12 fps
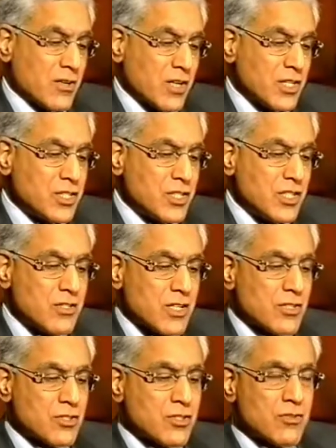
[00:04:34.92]
Rajni
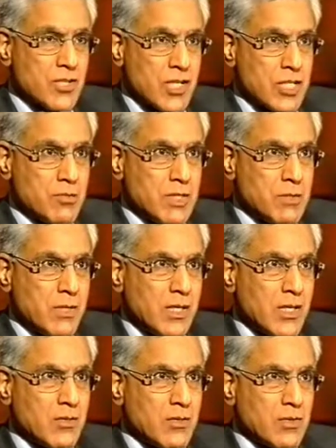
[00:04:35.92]
Ranjan Rashmi,
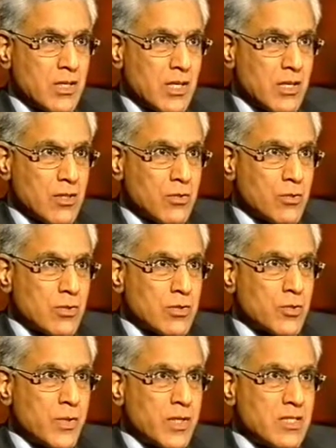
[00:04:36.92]
speaking to The Hindu
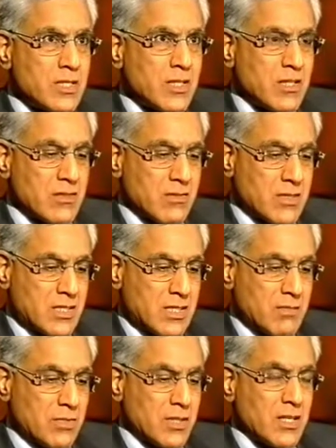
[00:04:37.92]
on the 22nd of
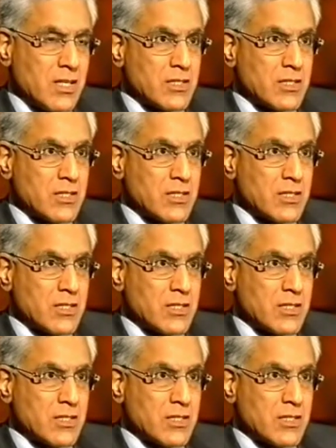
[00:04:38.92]
December.